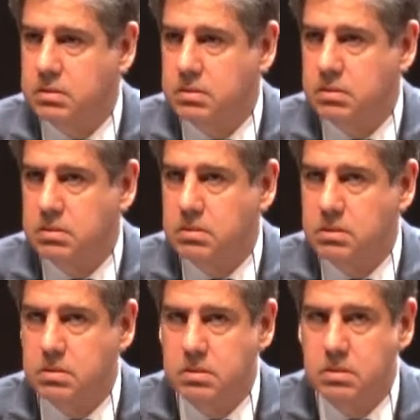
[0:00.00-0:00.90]

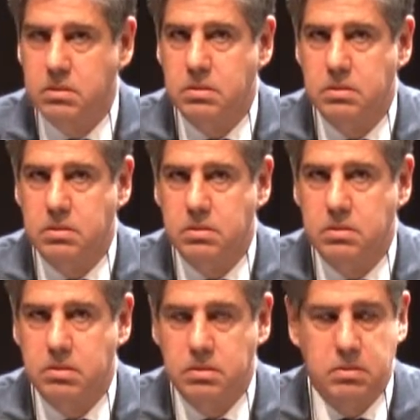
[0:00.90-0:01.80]

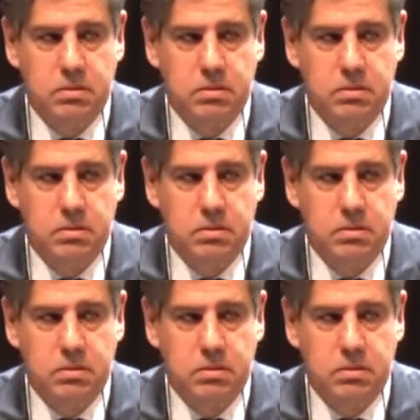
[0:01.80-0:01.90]
No one is speaking in this clip.